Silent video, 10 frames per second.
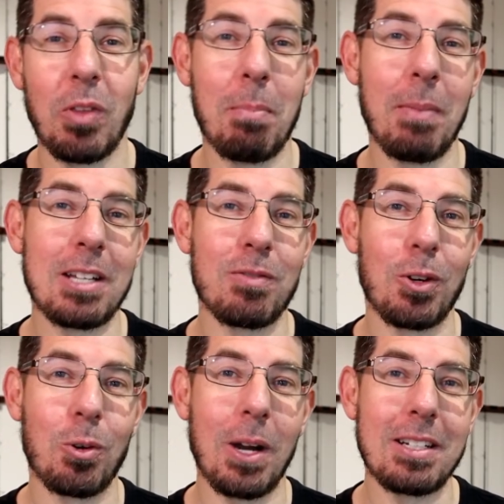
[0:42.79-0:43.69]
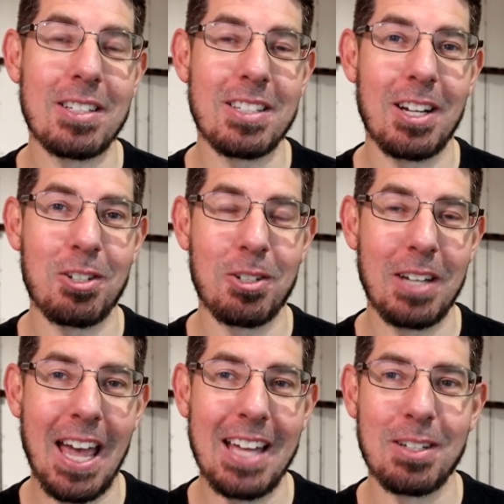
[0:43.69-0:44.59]
It makes for great
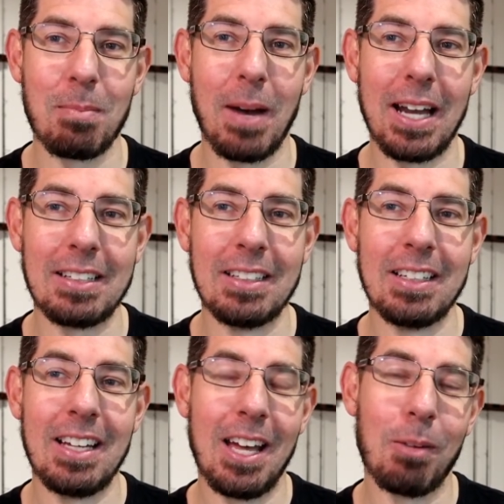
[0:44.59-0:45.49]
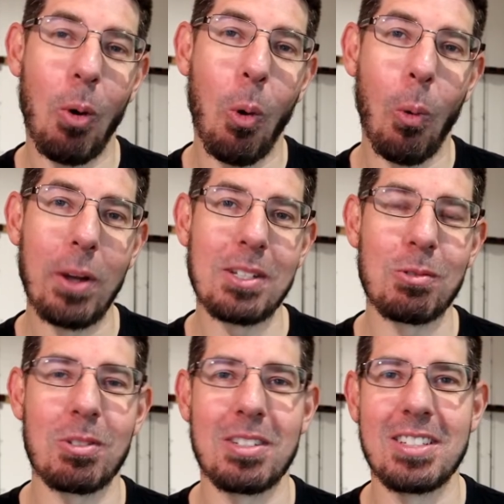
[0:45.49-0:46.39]
discussion and debate, and I'm always
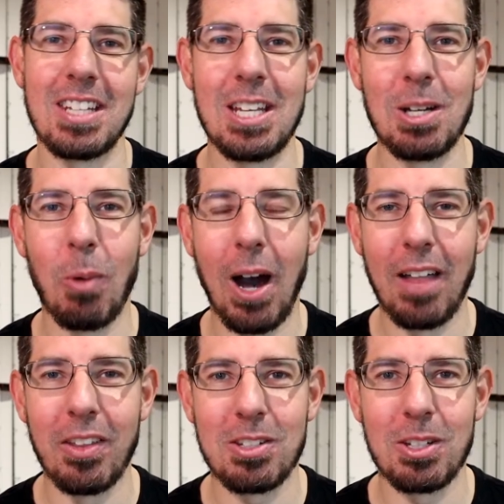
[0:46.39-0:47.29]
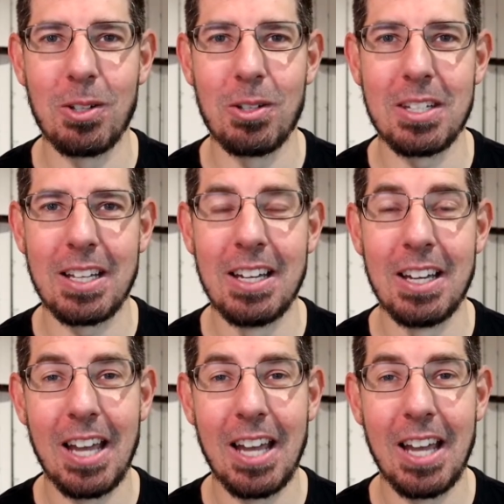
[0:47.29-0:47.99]
interested to hear what others are using.